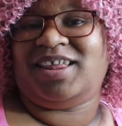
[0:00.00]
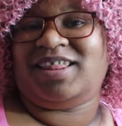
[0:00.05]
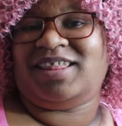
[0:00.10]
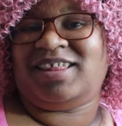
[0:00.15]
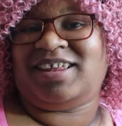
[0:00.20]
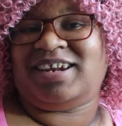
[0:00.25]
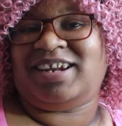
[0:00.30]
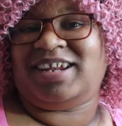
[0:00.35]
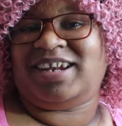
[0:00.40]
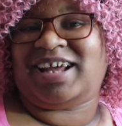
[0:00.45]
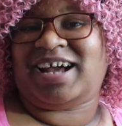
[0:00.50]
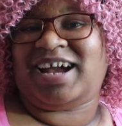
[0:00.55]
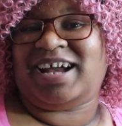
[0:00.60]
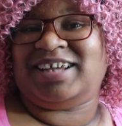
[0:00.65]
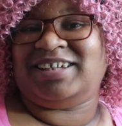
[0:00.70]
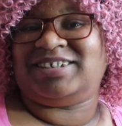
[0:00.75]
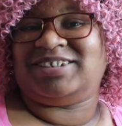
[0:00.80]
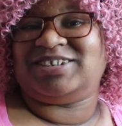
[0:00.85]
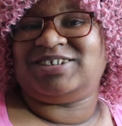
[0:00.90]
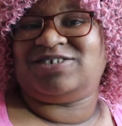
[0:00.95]
Then in
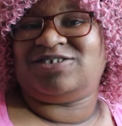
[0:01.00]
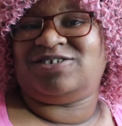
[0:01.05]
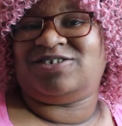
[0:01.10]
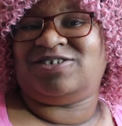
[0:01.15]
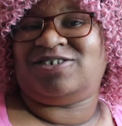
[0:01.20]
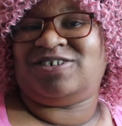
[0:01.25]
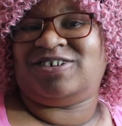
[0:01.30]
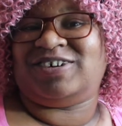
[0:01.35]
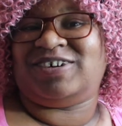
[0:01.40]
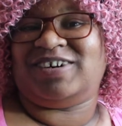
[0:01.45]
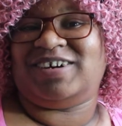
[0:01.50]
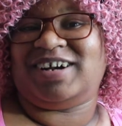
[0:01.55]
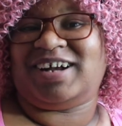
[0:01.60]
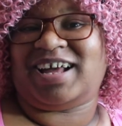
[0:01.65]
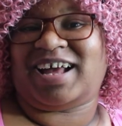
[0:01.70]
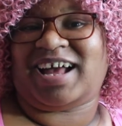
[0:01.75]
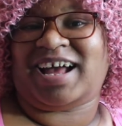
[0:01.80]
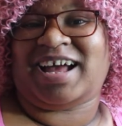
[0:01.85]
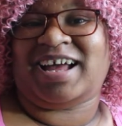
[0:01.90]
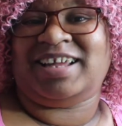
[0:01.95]
high school,
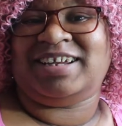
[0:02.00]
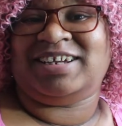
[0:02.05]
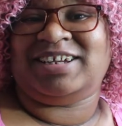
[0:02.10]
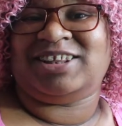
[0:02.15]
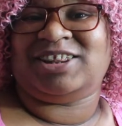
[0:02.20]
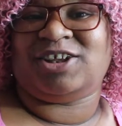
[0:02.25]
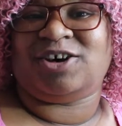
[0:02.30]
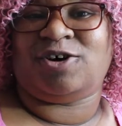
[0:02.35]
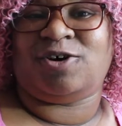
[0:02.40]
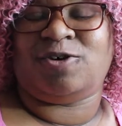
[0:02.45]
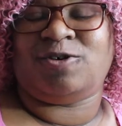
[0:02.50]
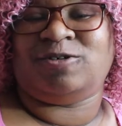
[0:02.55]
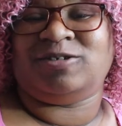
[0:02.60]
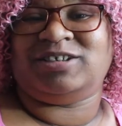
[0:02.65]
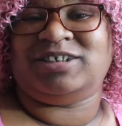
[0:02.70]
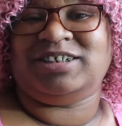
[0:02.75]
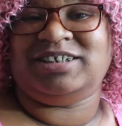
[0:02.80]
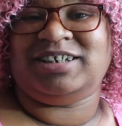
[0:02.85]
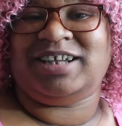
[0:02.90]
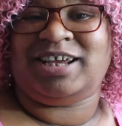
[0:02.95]
I did the whole
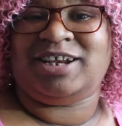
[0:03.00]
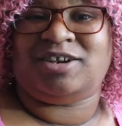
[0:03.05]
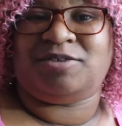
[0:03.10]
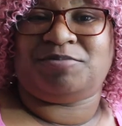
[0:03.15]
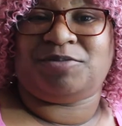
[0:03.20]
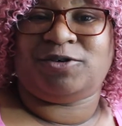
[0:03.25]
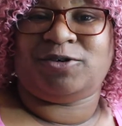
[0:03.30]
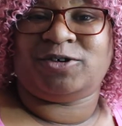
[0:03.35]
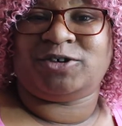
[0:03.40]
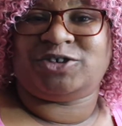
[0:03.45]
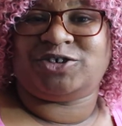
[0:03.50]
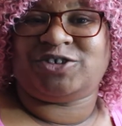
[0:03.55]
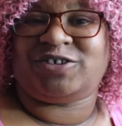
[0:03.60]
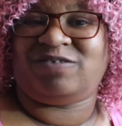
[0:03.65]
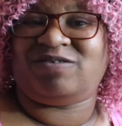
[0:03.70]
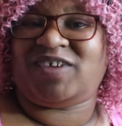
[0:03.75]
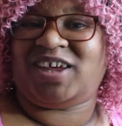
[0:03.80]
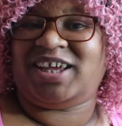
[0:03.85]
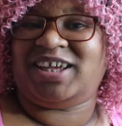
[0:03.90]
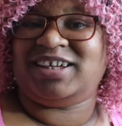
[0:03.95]
teenage poetry
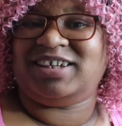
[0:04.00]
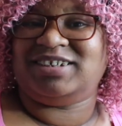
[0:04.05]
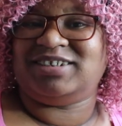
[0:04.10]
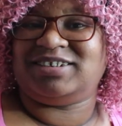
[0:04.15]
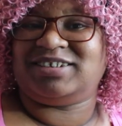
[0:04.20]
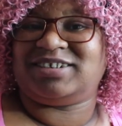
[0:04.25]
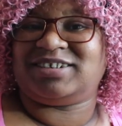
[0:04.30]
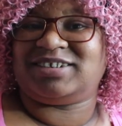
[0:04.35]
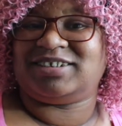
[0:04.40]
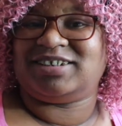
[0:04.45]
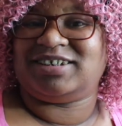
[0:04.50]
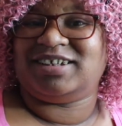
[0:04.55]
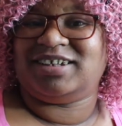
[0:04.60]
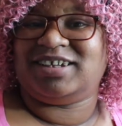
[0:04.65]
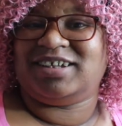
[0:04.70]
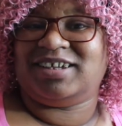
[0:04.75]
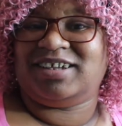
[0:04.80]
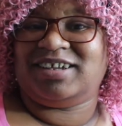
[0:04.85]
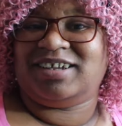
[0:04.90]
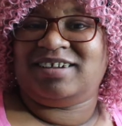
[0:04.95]
phase.
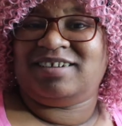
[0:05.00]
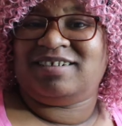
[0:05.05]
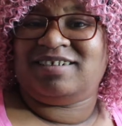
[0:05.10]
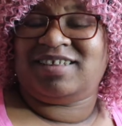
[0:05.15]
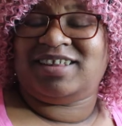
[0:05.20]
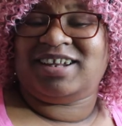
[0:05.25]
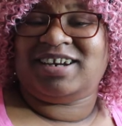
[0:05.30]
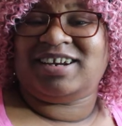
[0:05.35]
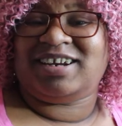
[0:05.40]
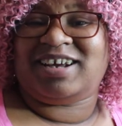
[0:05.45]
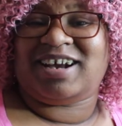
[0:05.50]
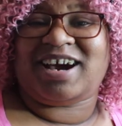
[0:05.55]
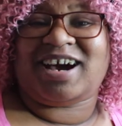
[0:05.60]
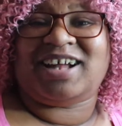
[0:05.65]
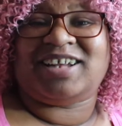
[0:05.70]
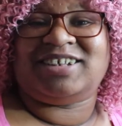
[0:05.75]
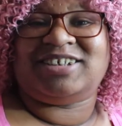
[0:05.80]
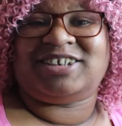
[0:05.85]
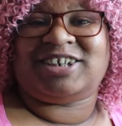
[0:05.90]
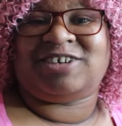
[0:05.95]
And then in
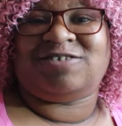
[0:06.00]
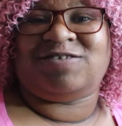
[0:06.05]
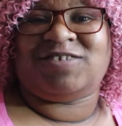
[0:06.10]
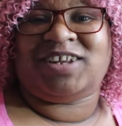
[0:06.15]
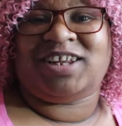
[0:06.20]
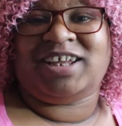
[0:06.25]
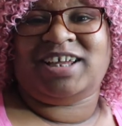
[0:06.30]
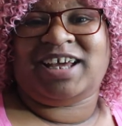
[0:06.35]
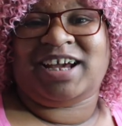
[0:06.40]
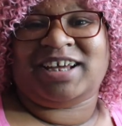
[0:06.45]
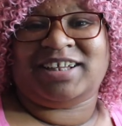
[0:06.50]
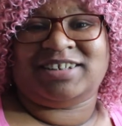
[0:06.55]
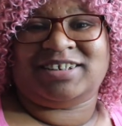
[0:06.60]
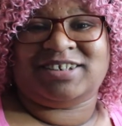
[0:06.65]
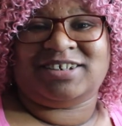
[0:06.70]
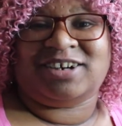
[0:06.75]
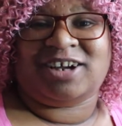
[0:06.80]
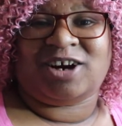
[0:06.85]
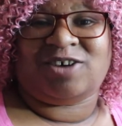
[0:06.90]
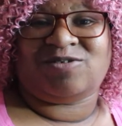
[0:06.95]
college, I really got
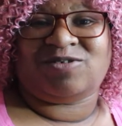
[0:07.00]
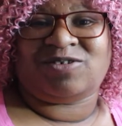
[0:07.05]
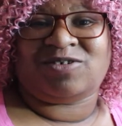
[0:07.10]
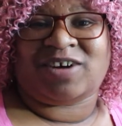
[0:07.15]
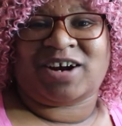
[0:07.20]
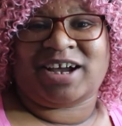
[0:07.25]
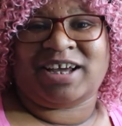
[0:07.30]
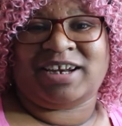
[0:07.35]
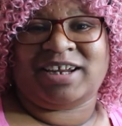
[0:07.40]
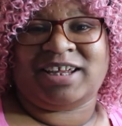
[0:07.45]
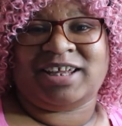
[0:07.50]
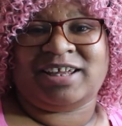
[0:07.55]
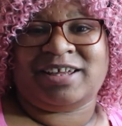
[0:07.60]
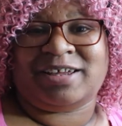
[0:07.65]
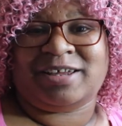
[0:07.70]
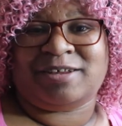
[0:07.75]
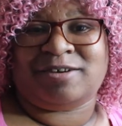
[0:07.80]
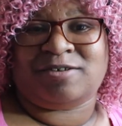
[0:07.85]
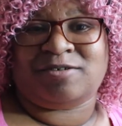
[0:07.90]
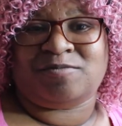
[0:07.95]
into novel
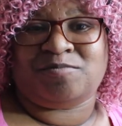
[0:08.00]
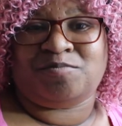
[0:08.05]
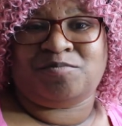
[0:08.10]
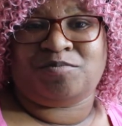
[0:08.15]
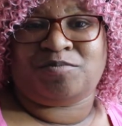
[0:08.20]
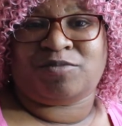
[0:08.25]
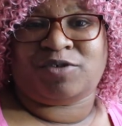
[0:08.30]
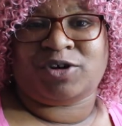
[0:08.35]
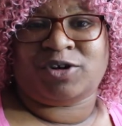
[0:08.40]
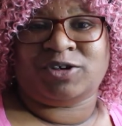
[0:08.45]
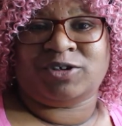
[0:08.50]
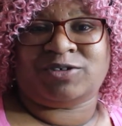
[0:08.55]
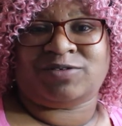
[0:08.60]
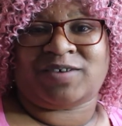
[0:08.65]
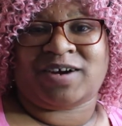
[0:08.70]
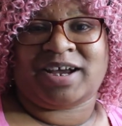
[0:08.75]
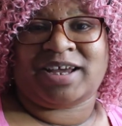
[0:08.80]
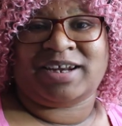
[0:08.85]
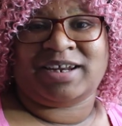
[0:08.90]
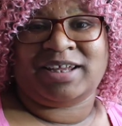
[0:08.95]
writing and prose
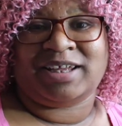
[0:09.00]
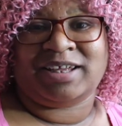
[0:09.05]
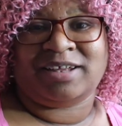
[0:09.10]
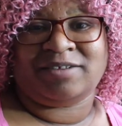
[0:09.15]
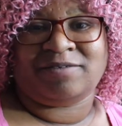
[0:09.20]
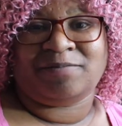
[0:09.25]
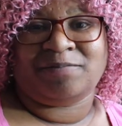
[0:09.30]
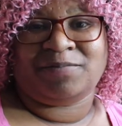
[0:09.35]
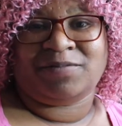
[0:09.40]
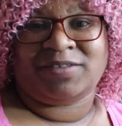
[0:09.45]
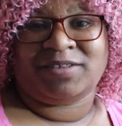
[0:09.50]
writing.